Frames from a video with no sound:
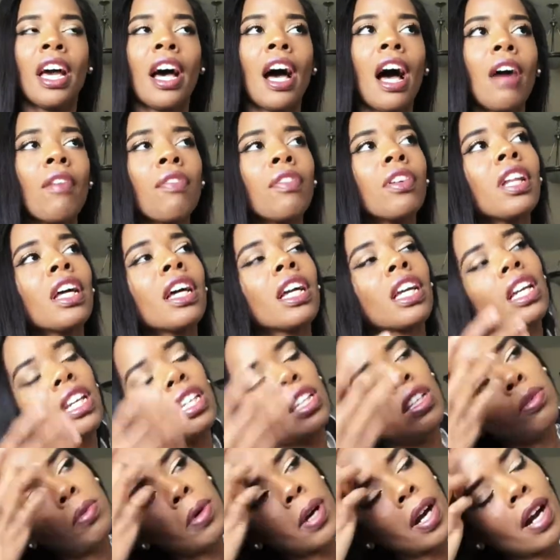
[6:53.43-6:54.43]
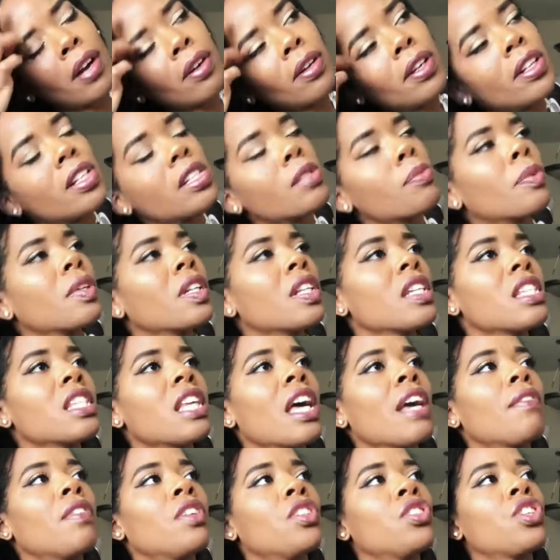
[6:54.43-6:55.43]
I feel like anywhere out here is pretty
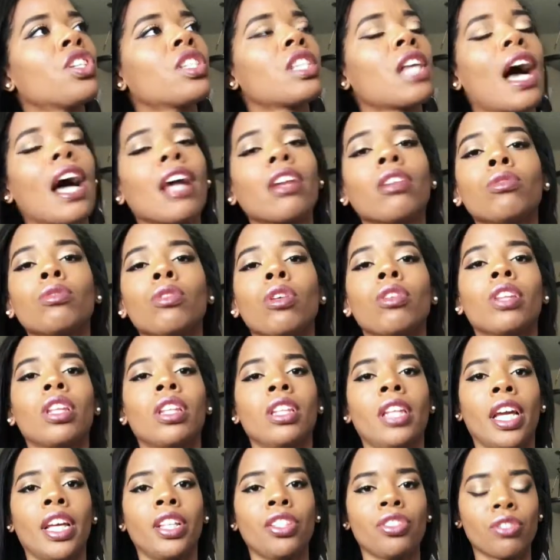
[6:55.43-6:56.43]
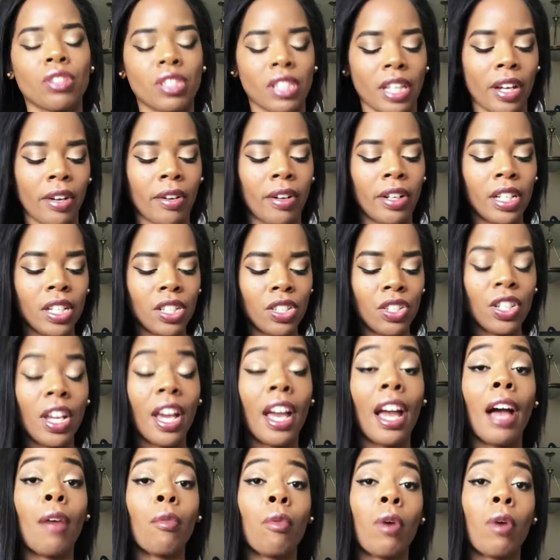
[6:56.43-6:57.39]
safe. It's just I don't know the dangerous areas yet.